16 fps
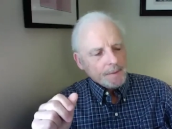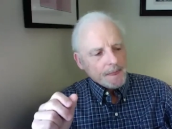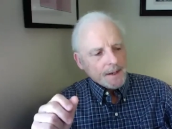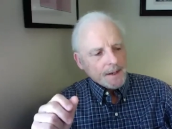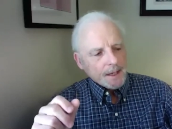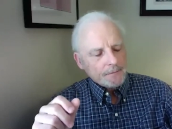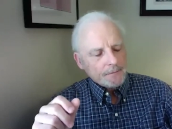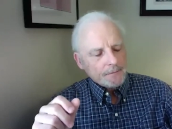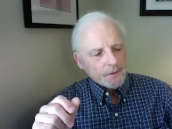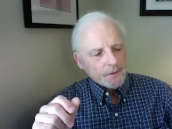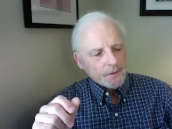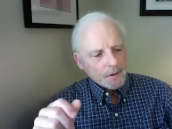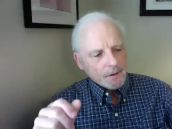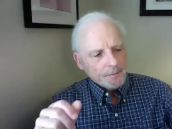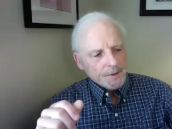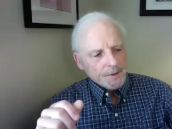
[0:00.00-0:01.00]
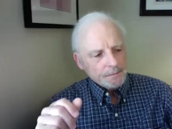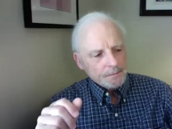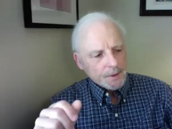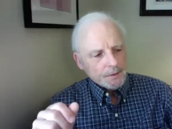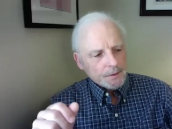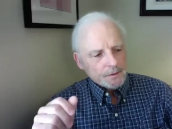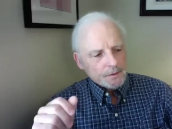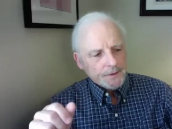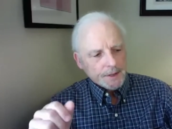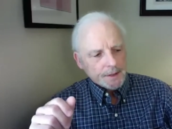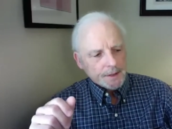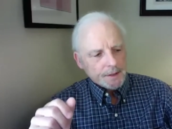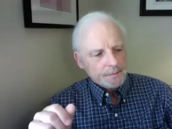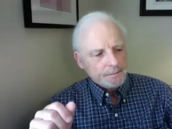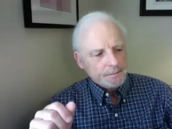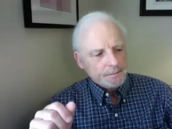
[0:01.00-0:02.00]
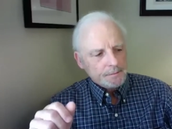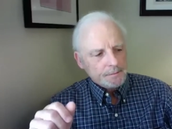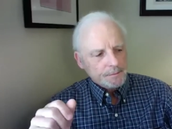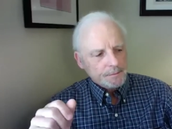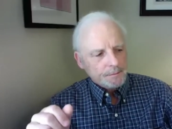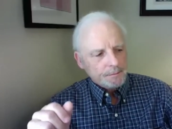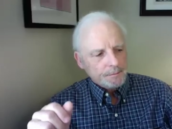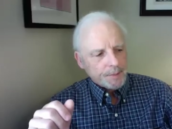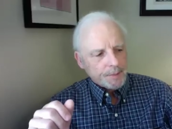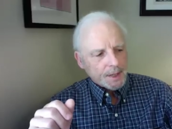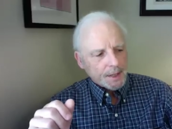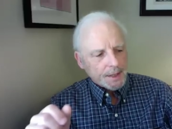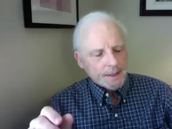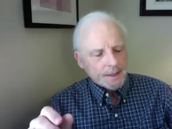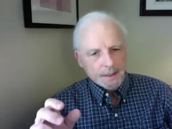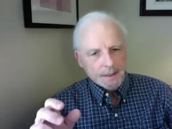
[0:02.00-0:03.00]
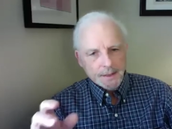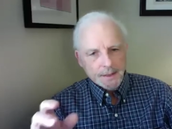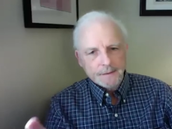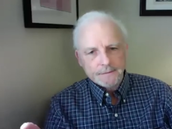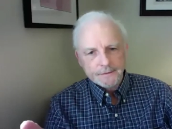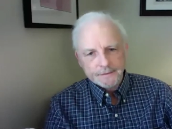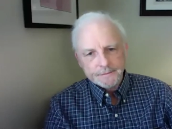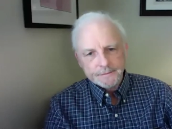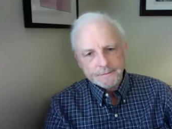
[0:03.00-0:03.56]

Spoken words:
have all been motivated by love.